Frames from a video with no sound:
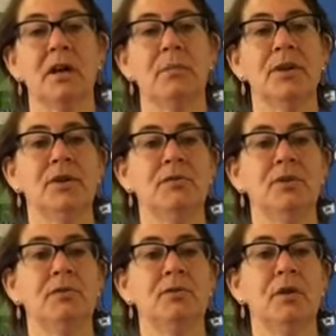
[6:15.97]
but you
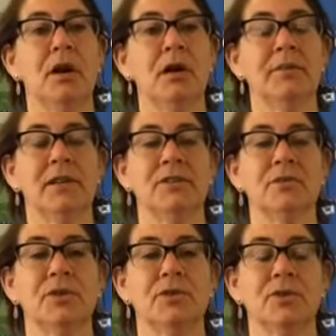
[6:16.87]
do get to
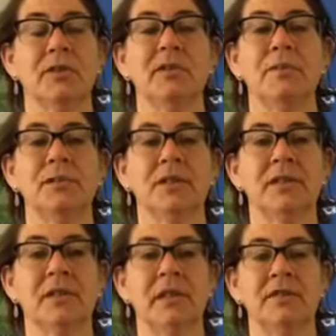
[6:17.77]
ensure that the
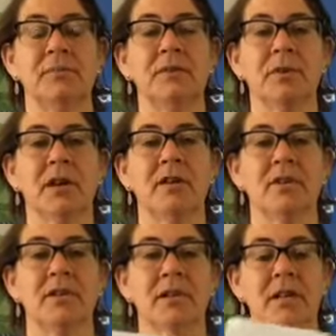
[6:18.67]
material has been recovered.